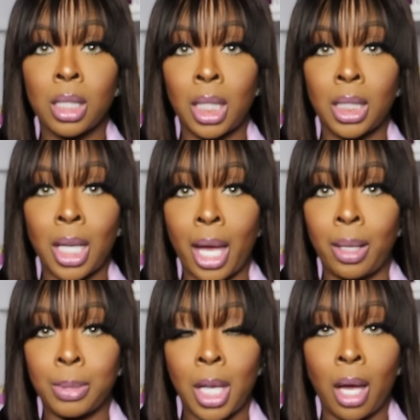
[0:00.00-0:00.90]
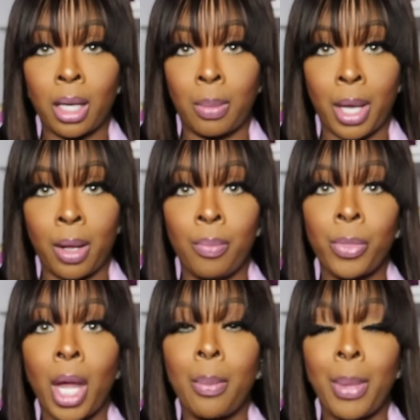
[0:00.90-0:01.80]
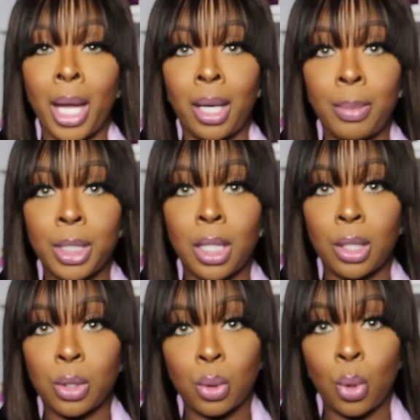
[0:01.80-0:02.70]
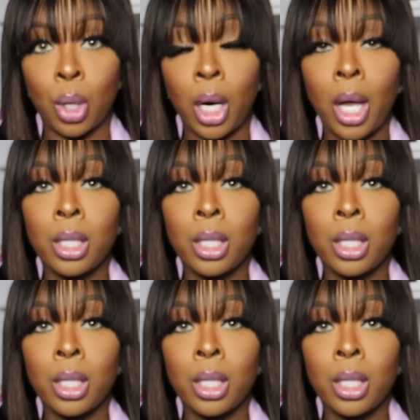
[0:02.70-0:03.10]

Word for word: since I am talking about, my Amazon store.